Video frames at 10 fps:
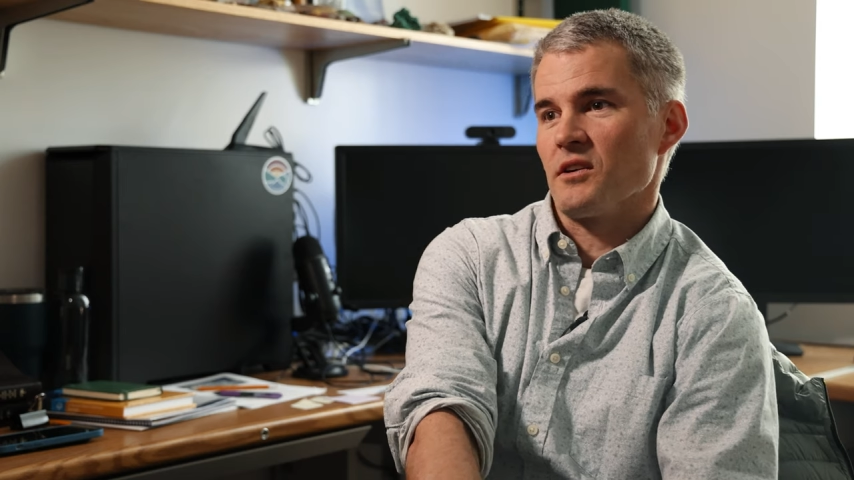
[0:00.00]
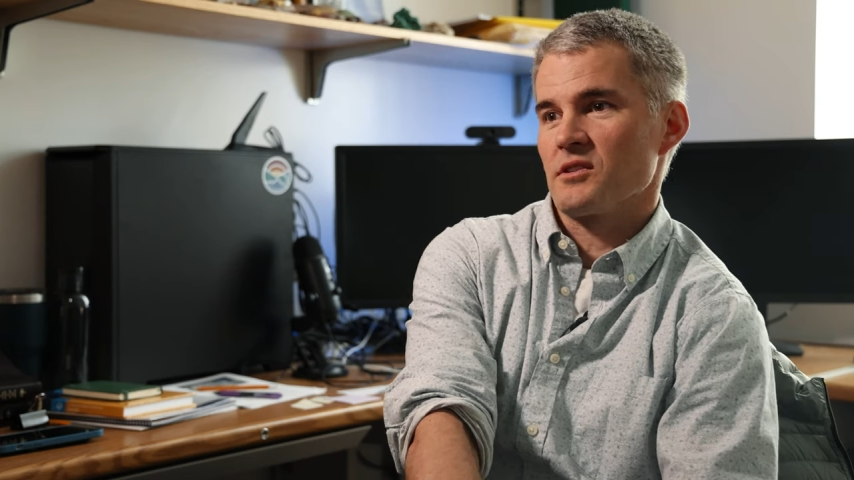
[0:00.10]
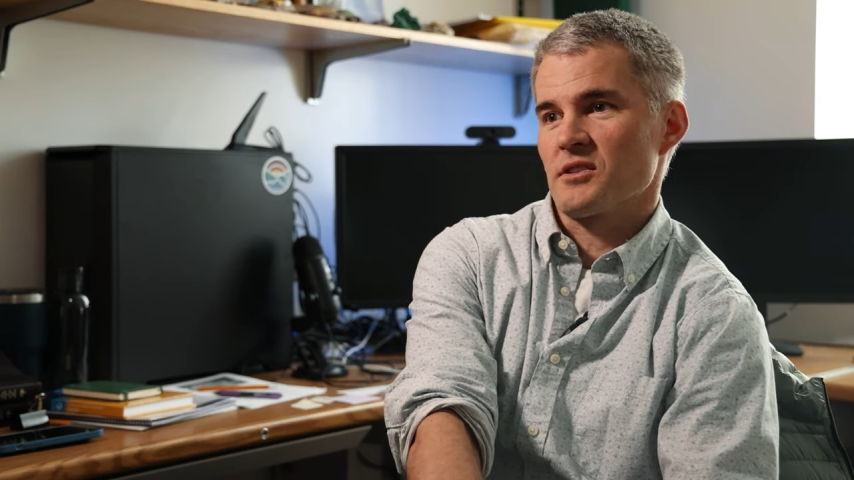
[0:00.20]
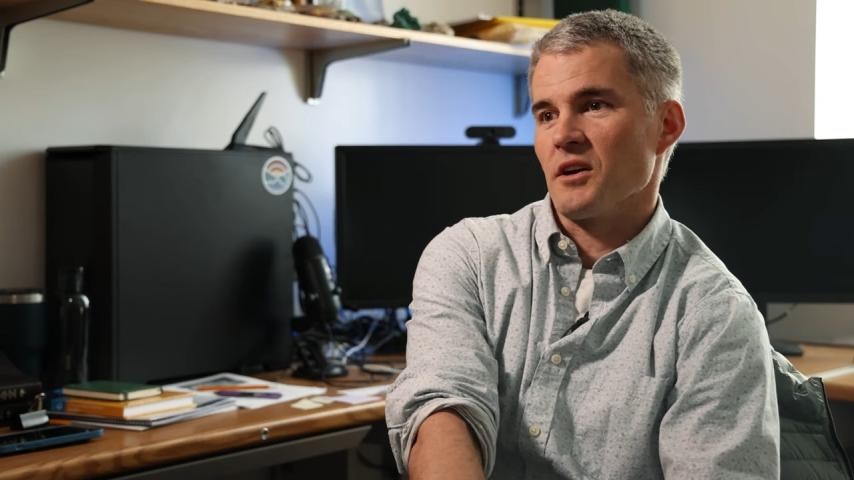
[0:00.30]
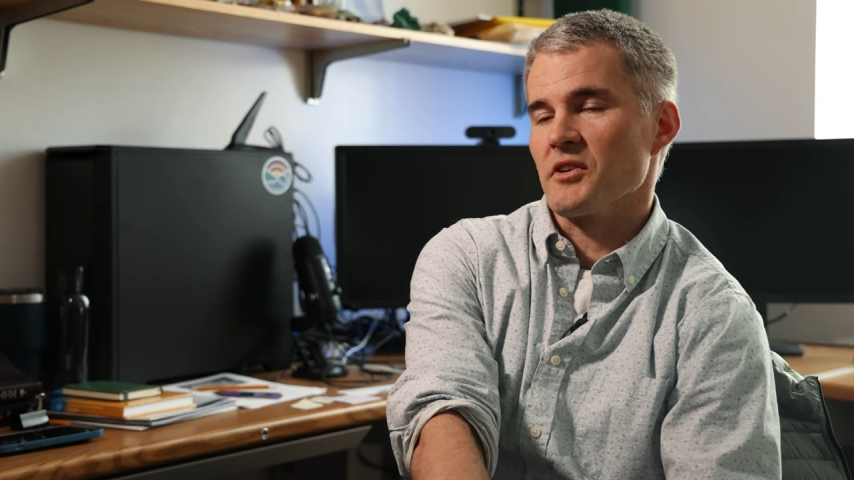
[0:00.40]

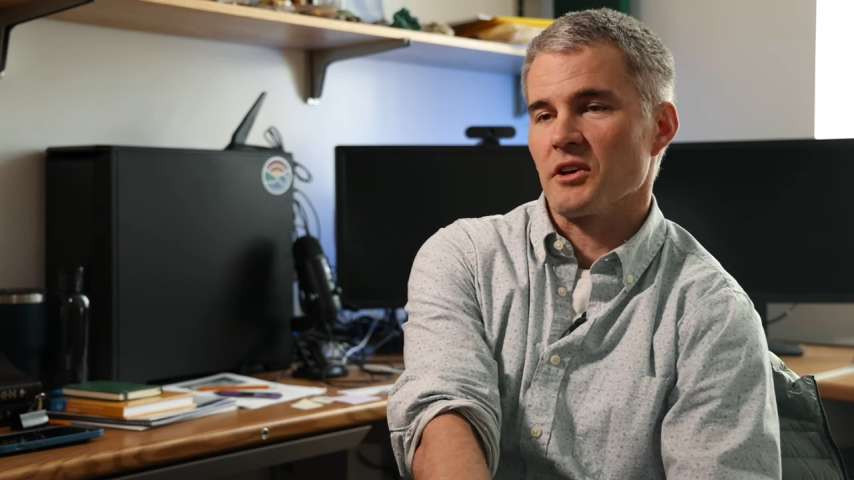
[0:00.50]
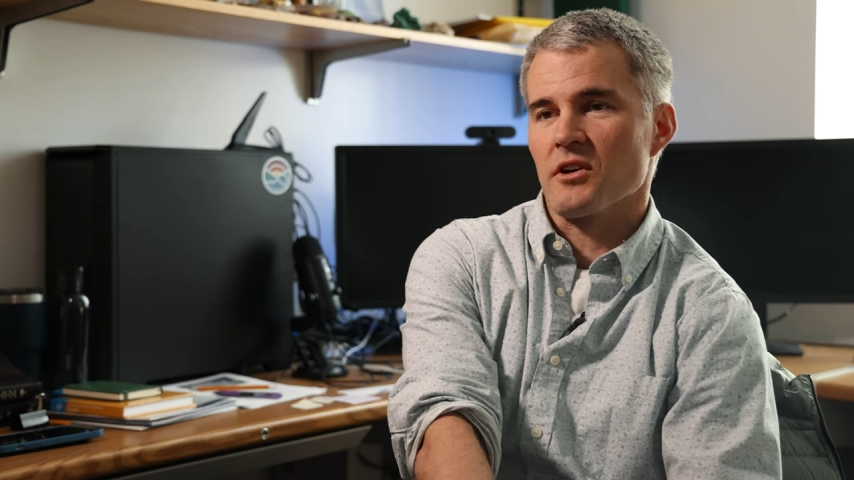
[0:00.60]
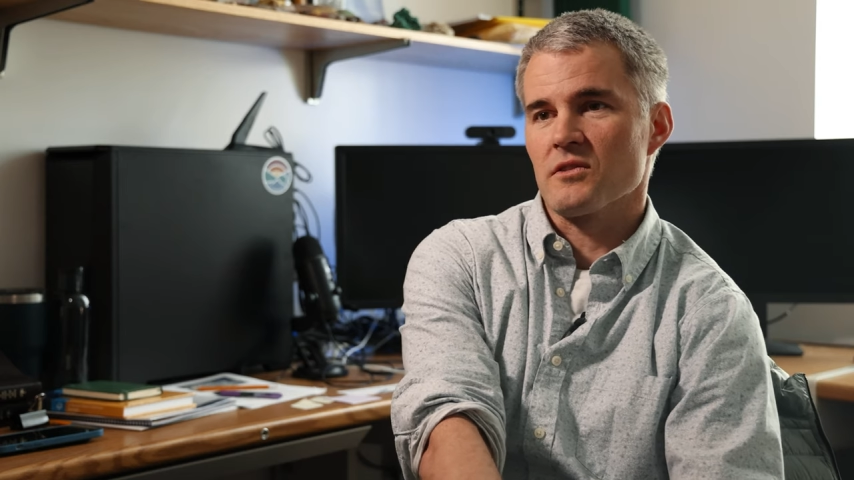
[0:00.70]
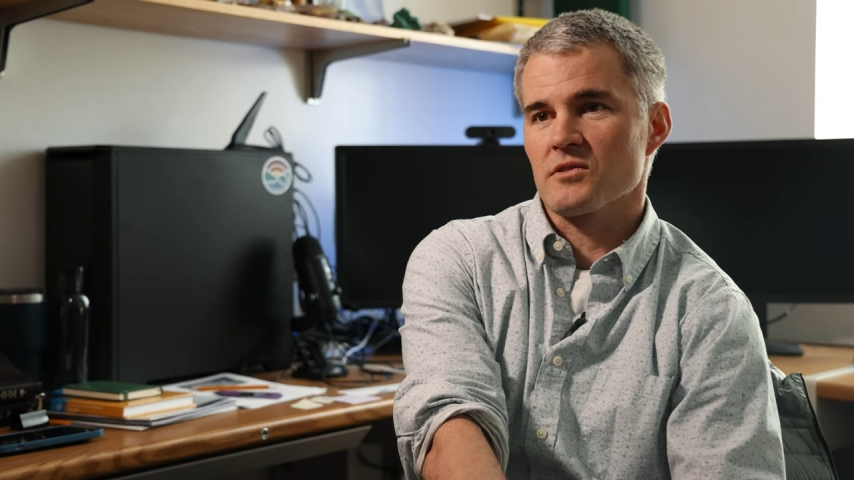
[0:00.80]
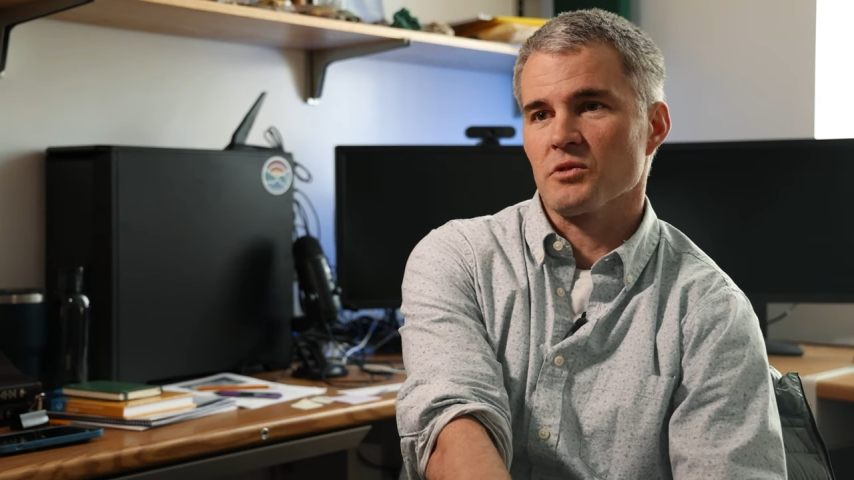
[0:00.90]
solving
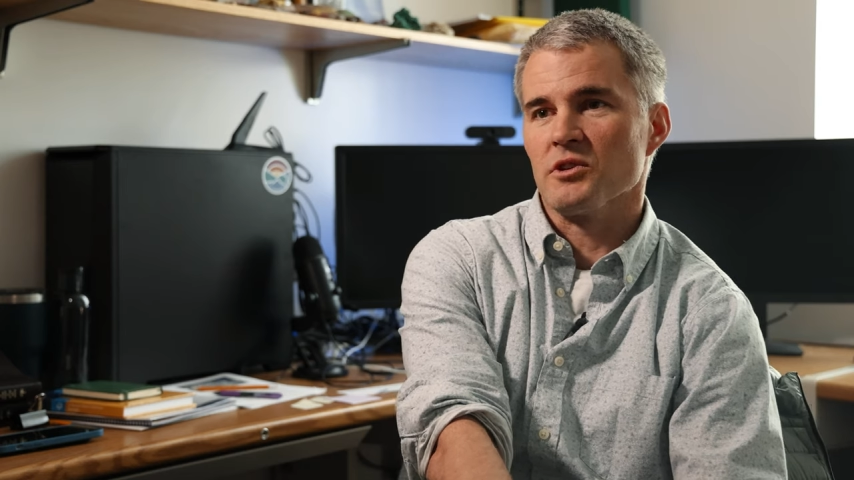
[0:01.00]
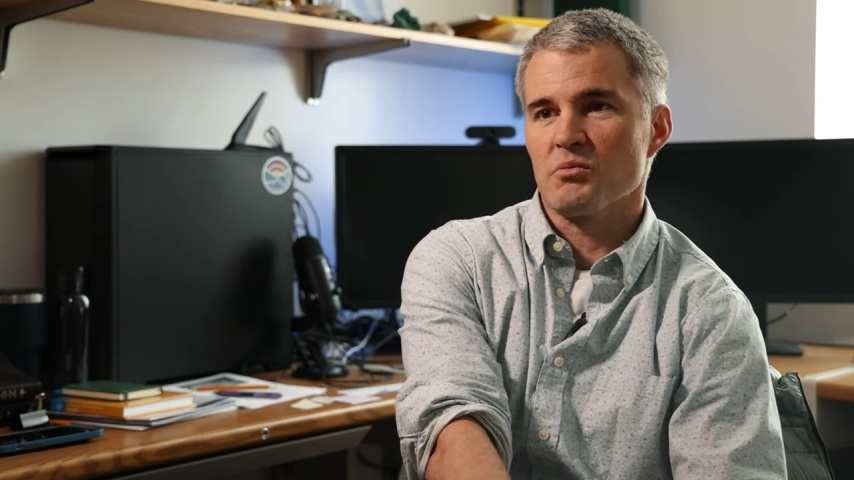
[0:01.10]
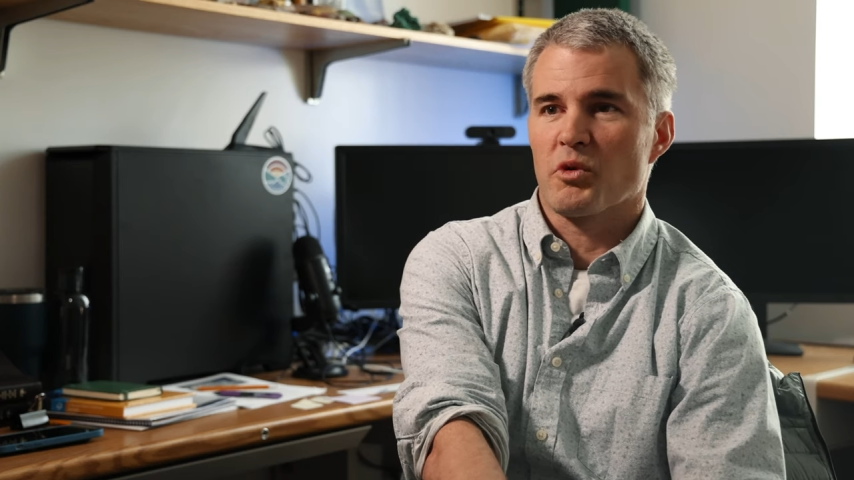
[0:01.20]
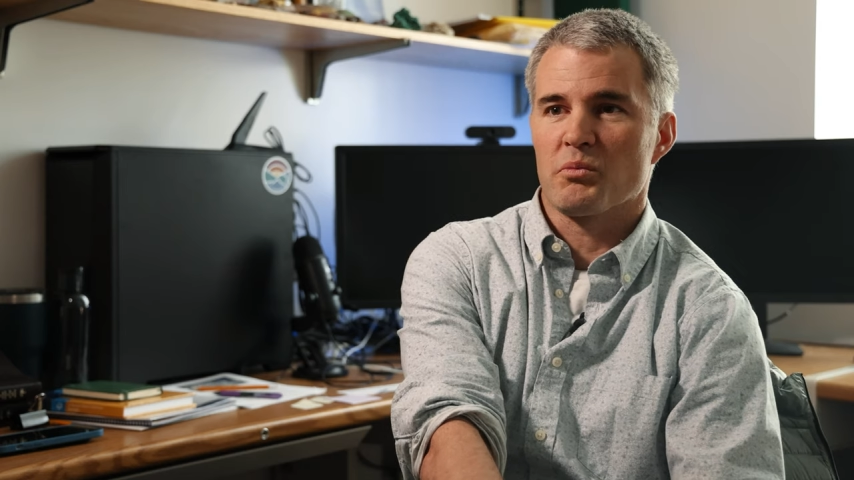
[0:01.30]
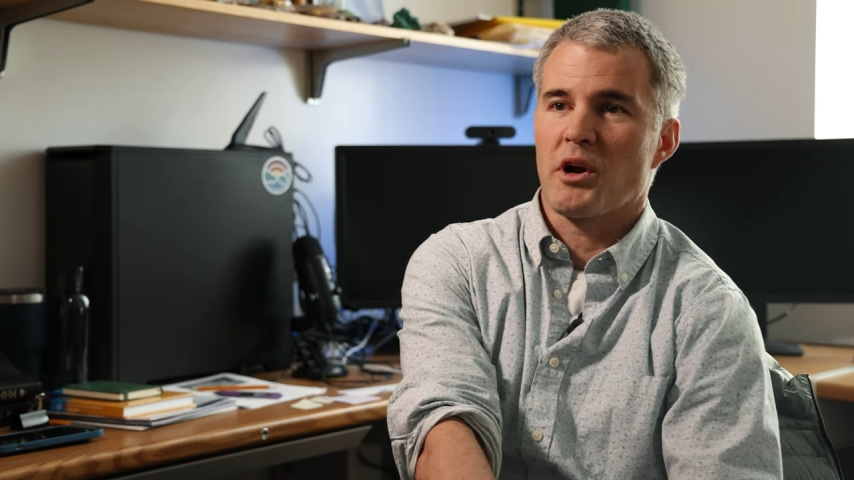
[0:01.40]
all those really
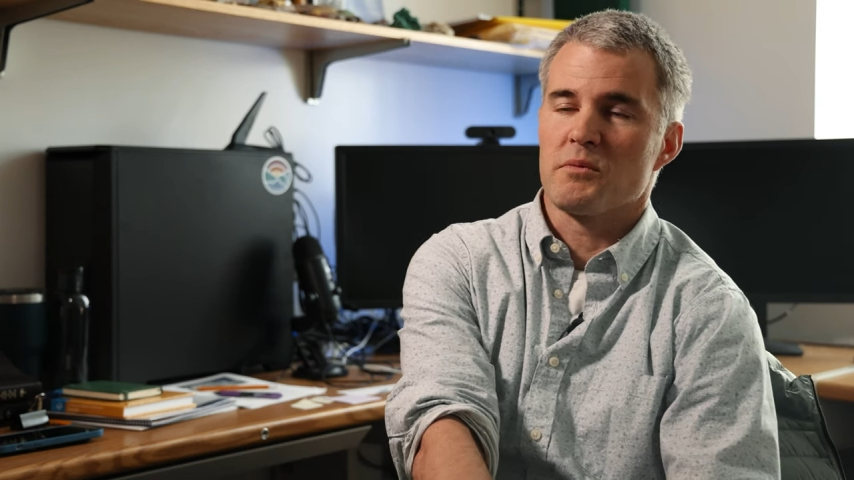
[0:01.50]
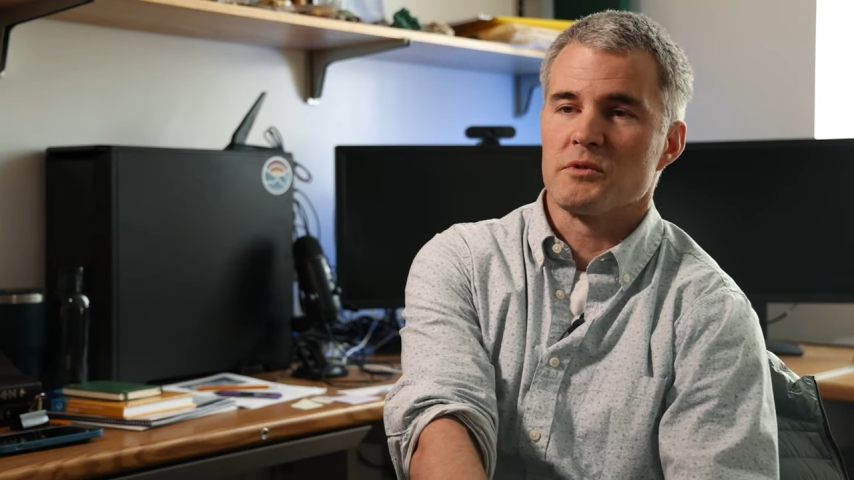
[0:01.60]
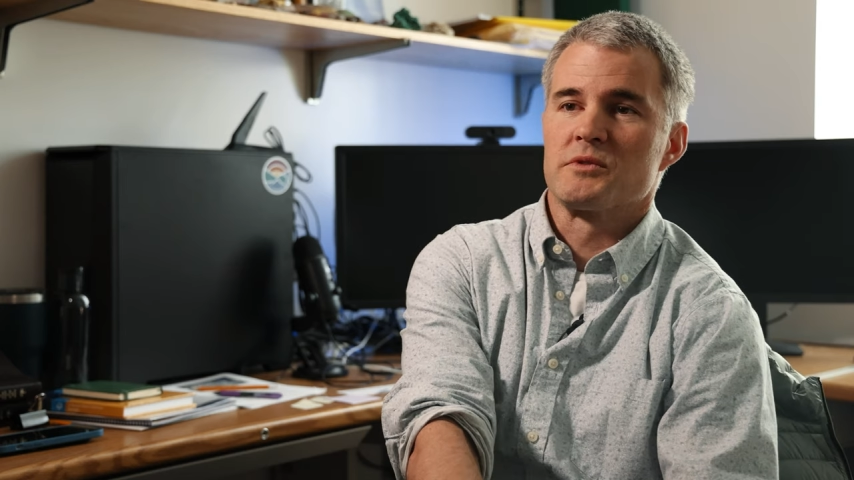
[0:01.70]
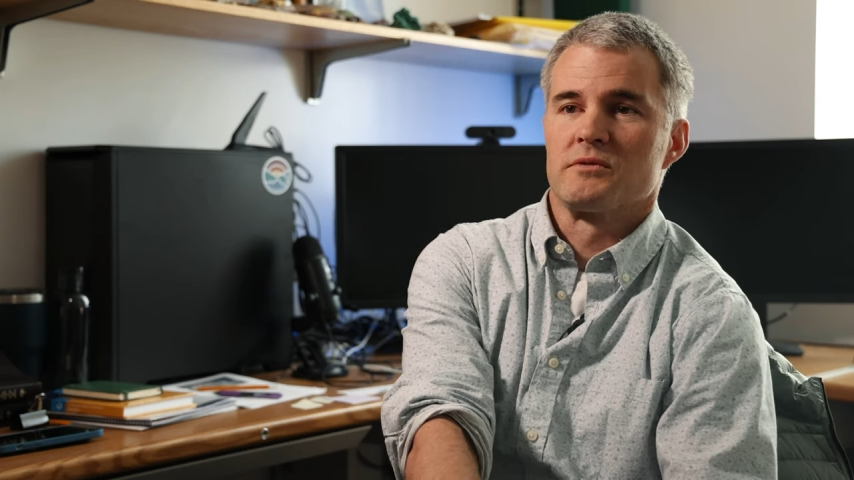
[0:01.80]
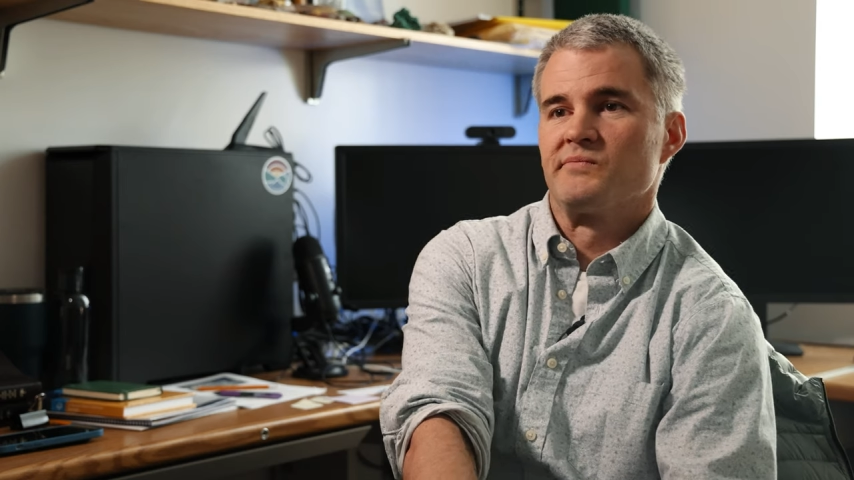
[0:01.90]
important
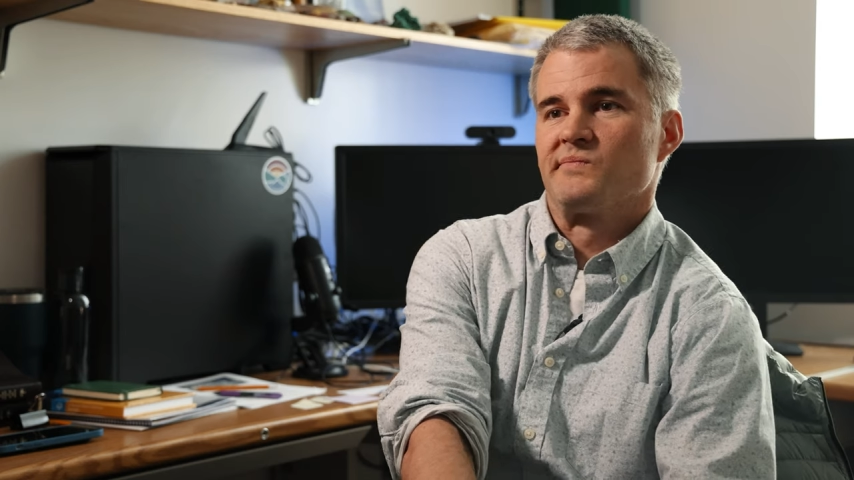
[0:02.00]
problems.